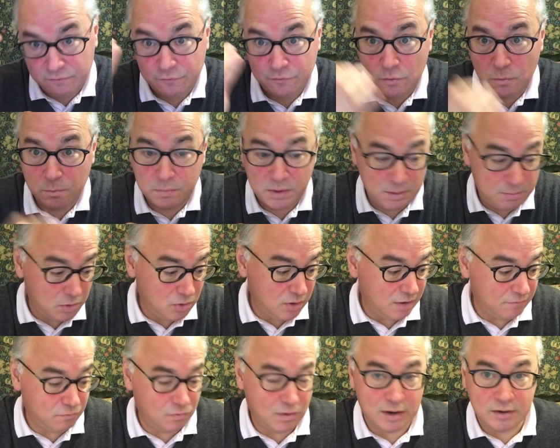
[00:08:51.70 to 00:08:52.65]
few people
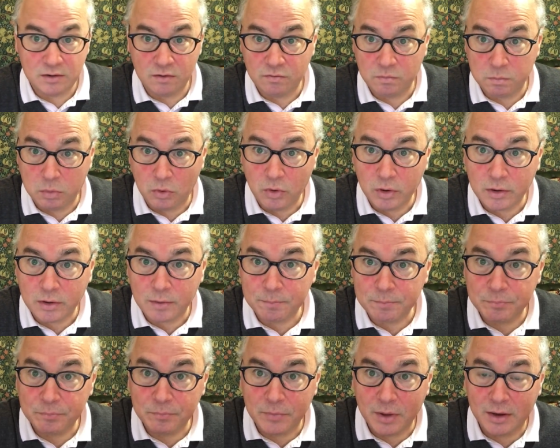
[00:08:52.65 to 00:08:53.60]
have read this book,
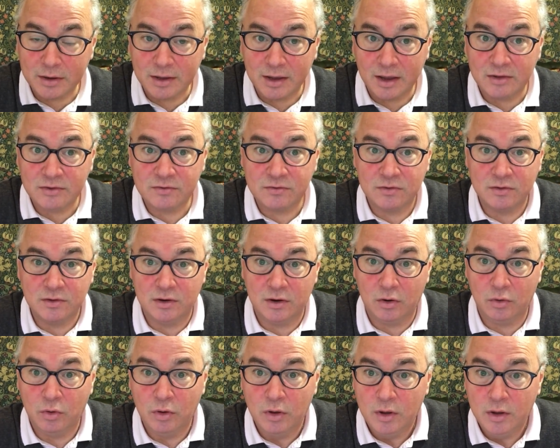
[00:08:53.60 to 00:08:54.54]
I guess. You
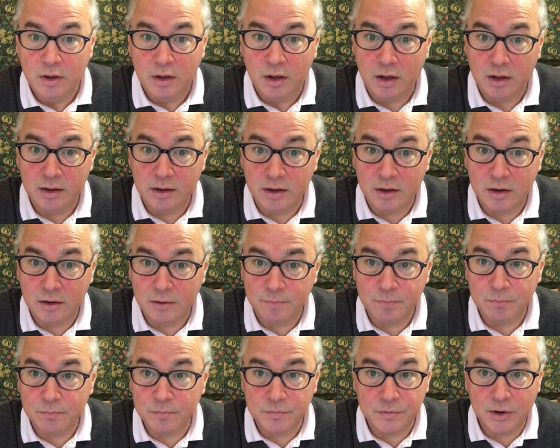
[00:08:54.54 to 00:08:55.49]
know,
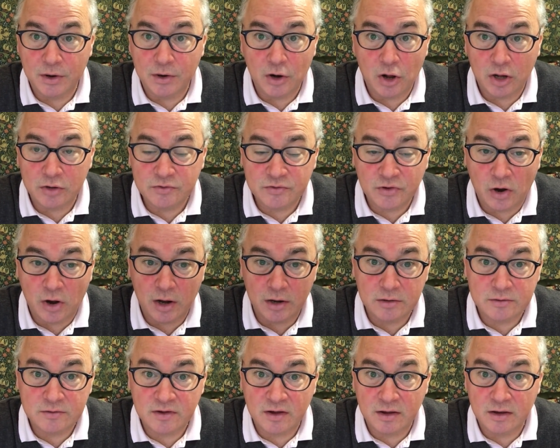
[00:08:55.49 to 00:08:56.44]
they're not
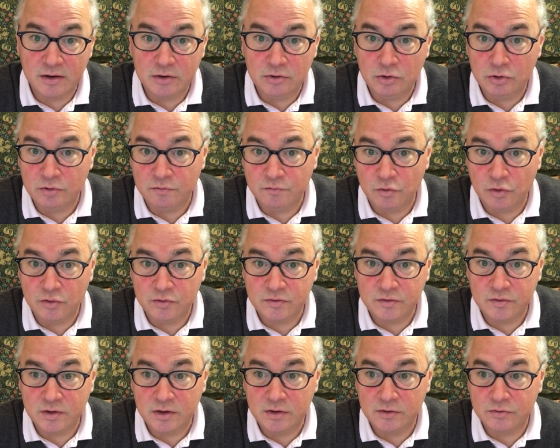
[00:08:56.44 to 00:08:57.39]
taught in
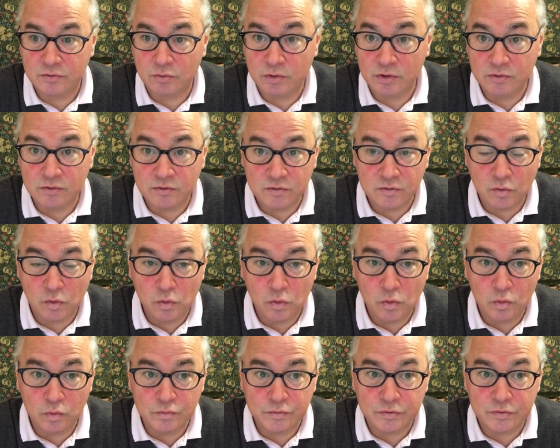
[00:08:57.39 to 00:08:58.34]
universities or in
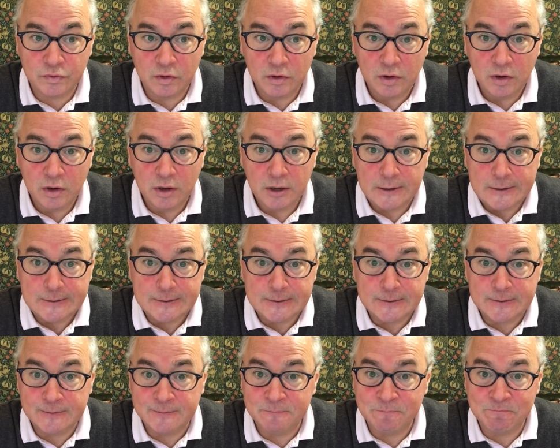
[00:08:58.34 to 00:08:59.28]
schools.
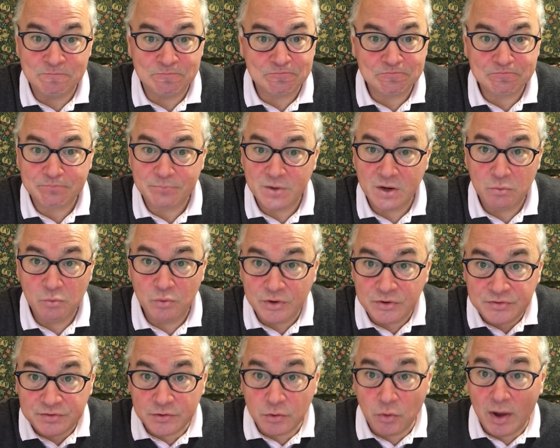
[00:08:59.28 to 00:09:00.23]
We
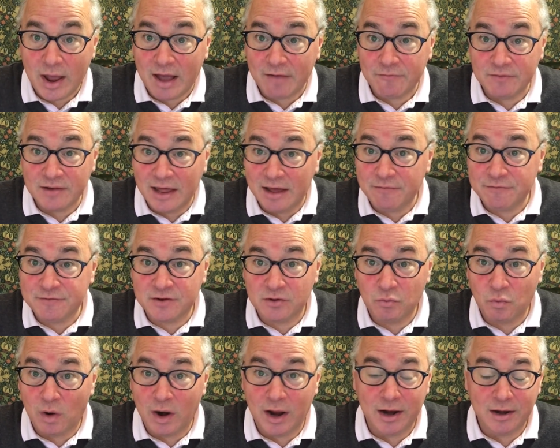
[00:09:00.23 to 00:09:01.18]
still have left
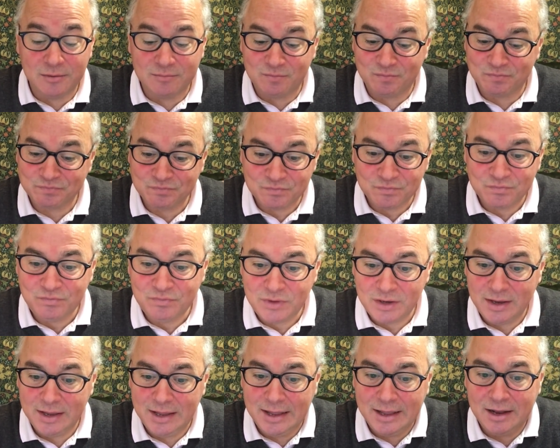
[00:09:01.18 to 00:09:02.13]
and right,
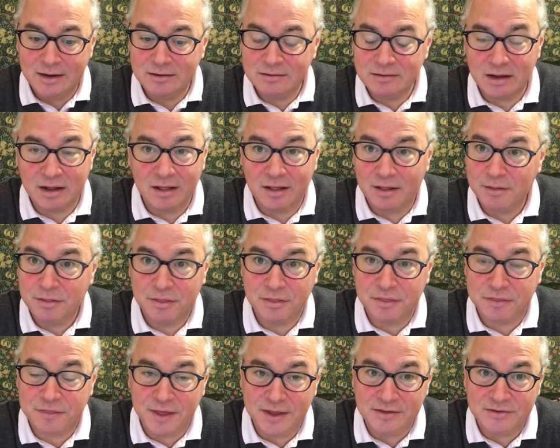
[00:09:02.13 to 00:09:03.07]
and
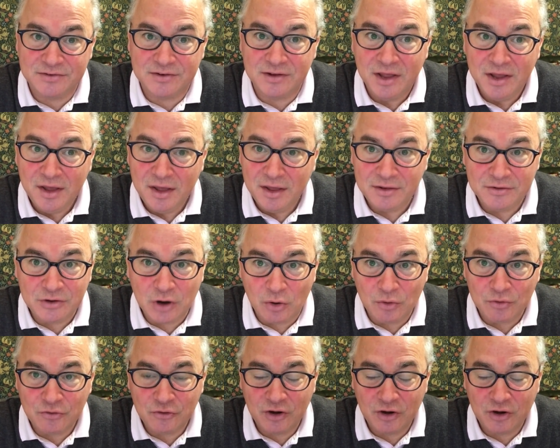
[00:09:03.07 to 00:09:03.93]
things don't